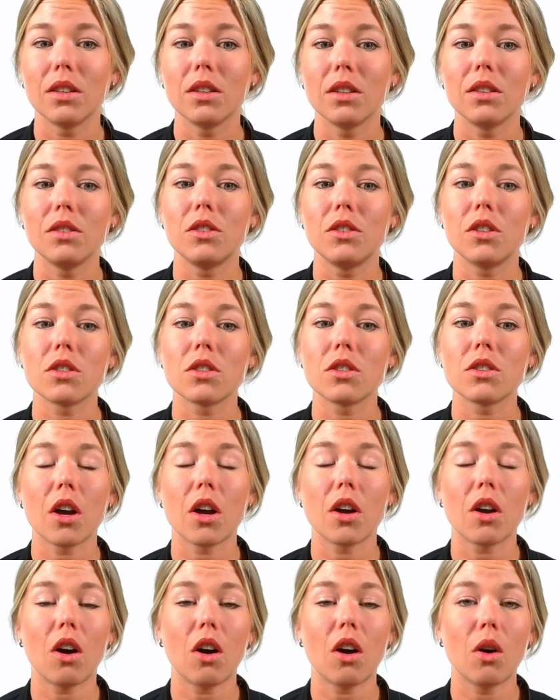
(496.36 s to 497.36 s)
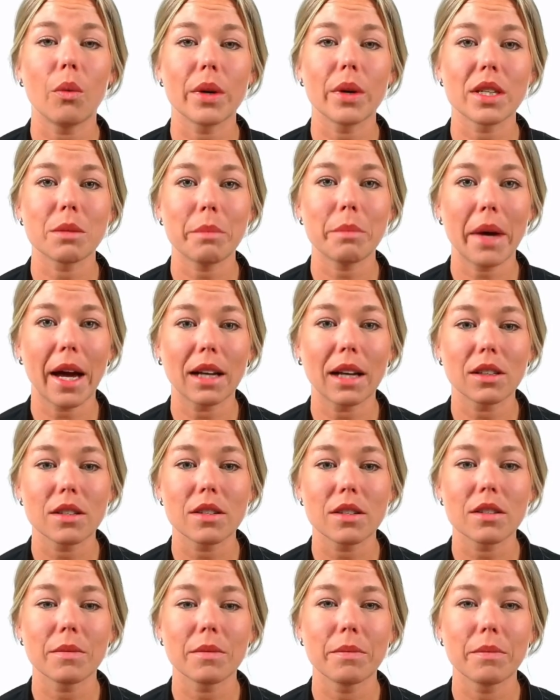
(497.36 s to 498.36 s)
does not always
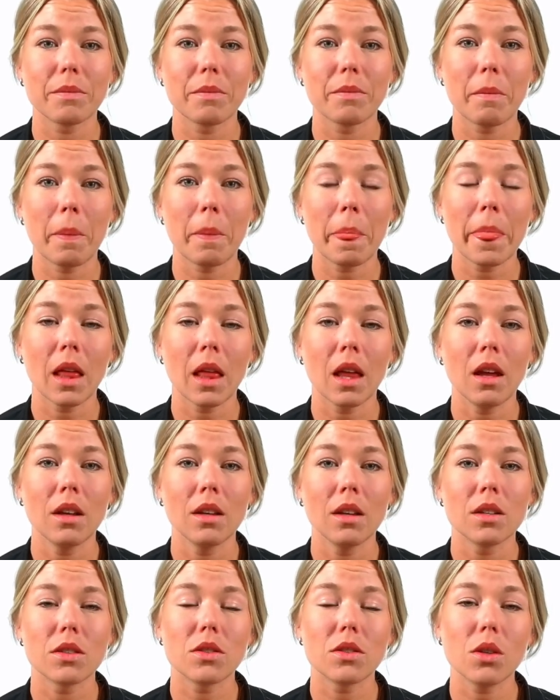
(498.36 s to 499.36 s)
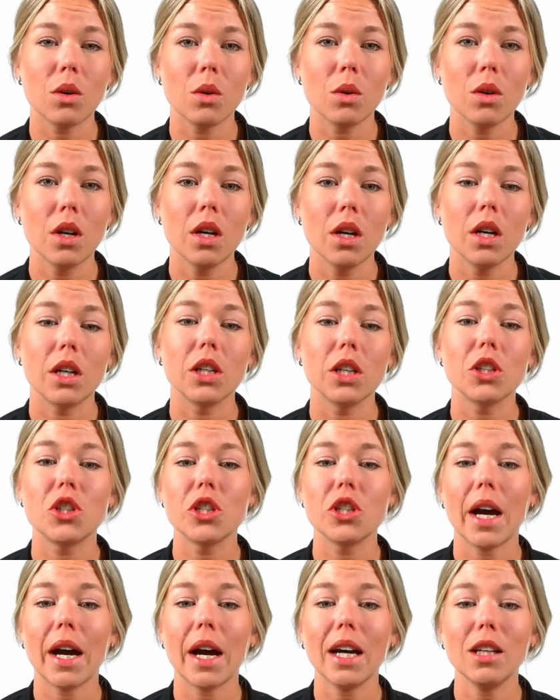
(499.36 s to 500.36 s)
match. So, a
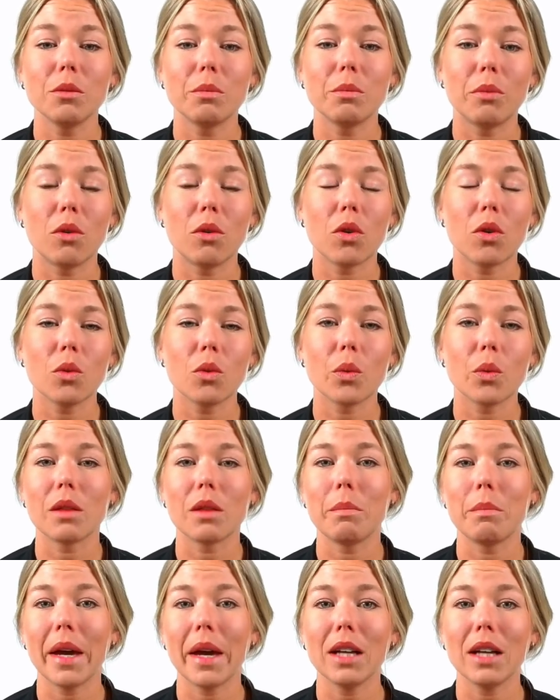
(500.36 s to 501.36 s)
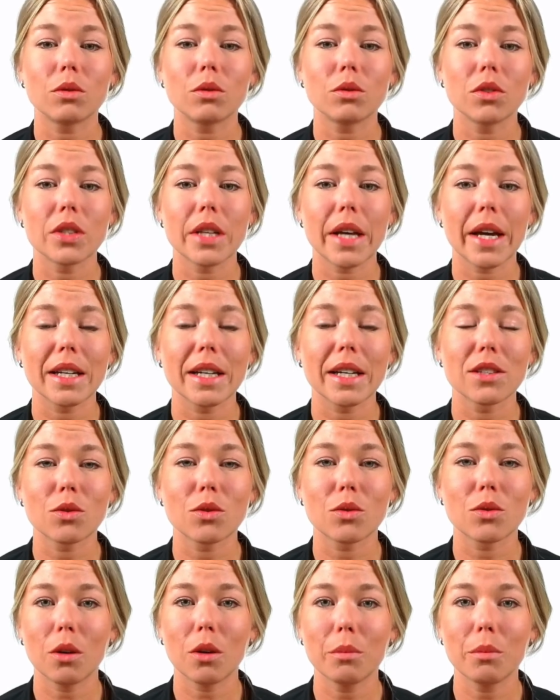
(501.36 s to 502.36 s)
child born with male sex
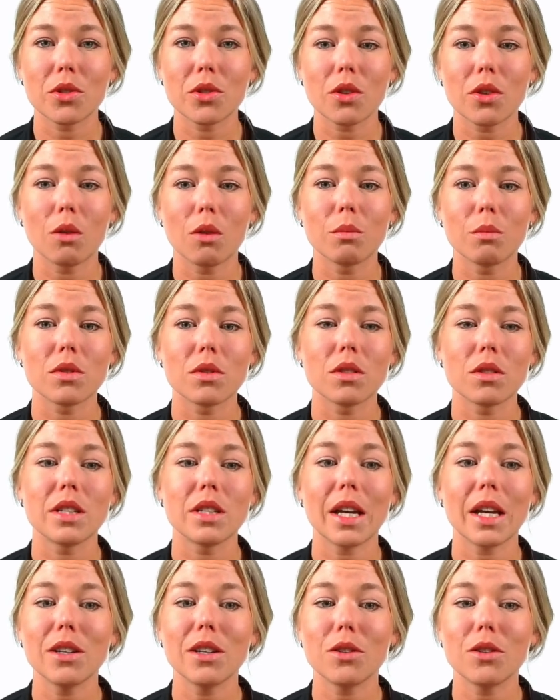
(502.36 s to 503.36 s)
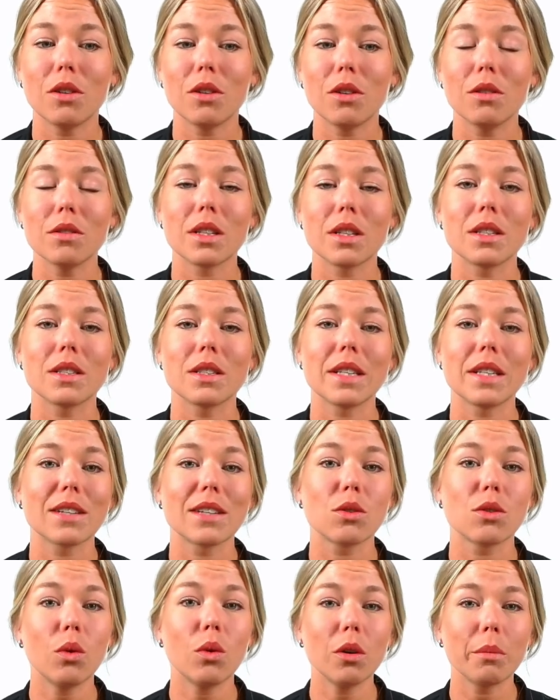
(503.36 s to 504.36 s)
chromosomes, genitals, and
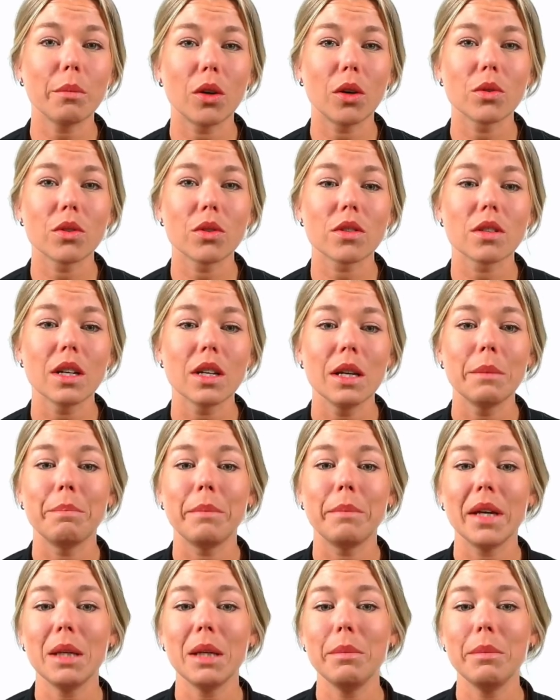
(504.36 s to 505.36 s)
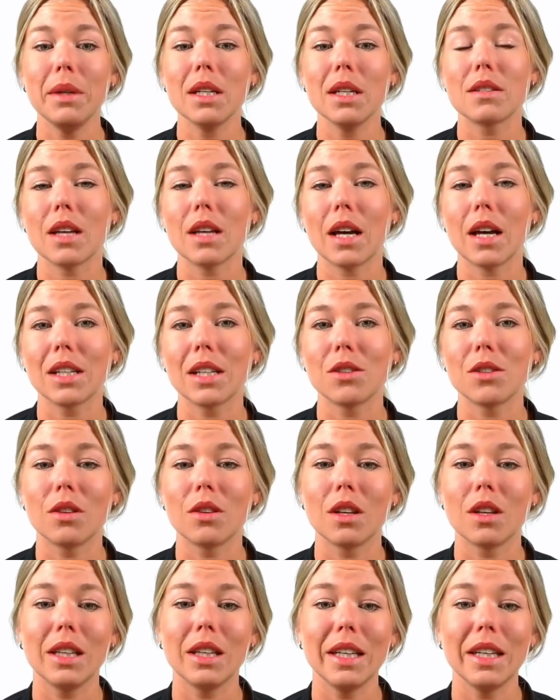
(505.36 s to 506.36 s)
sex hormones may be assigned to
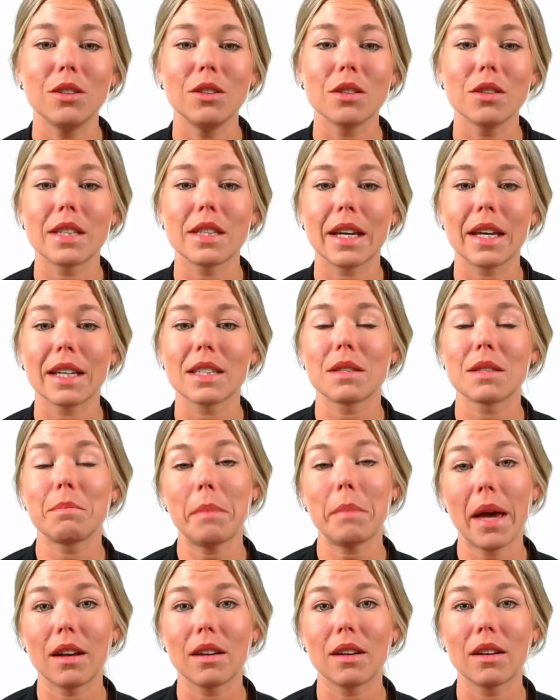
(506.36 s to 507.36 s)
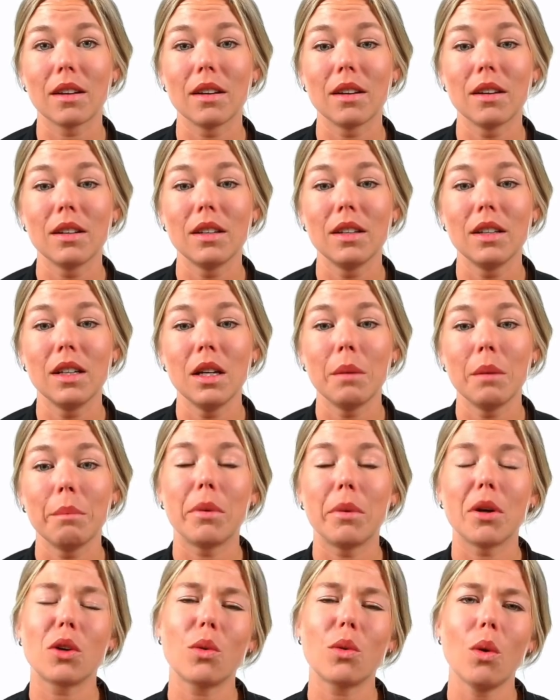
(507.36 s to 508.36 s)
the legal sex man,
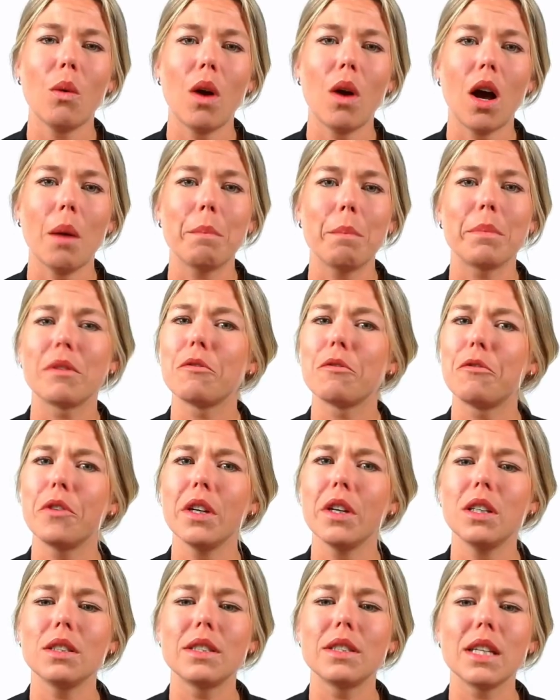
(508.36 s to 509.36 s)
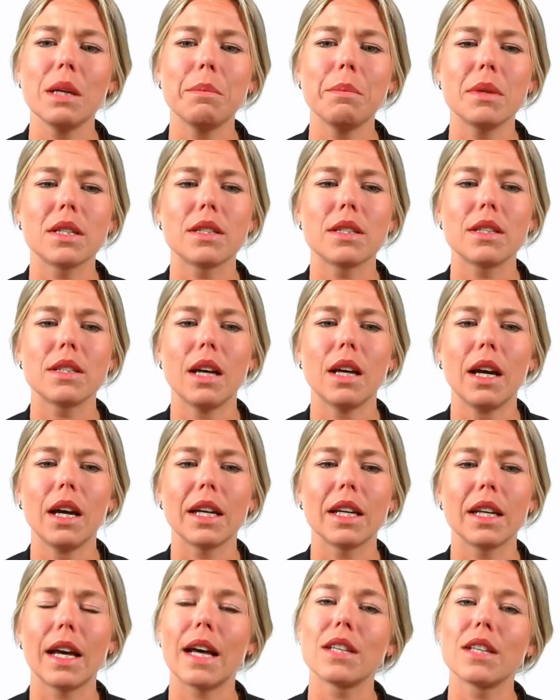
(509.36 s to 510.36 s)
but grow up and feel deep
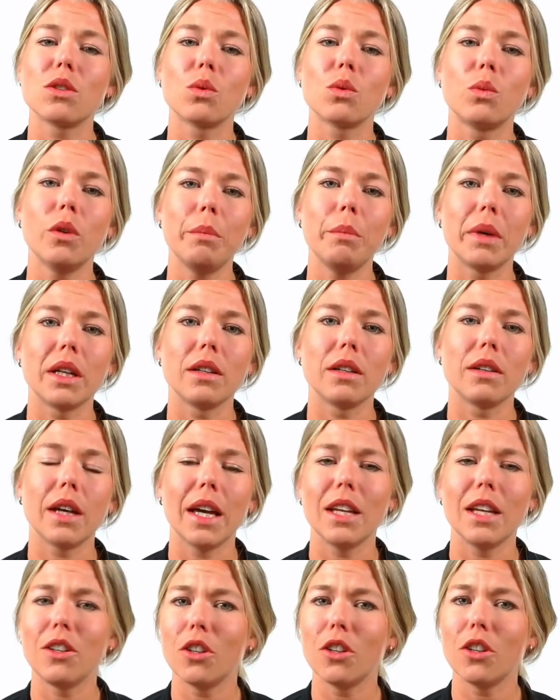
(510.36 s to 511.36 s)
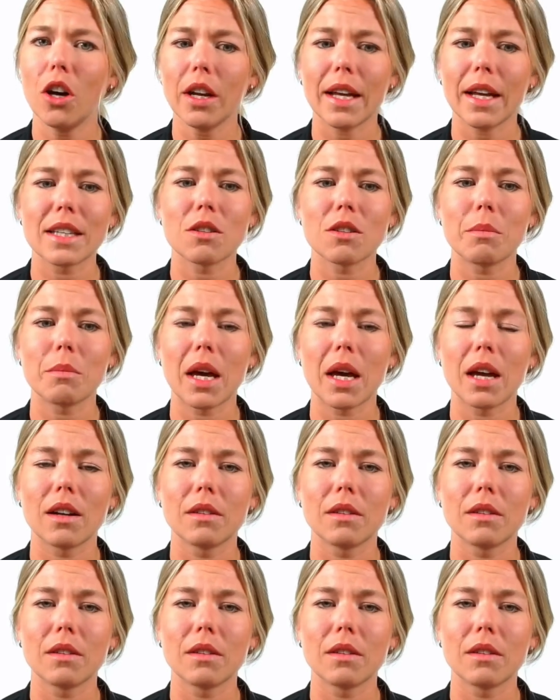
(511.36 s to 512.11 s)
inside as a woman and not as a man.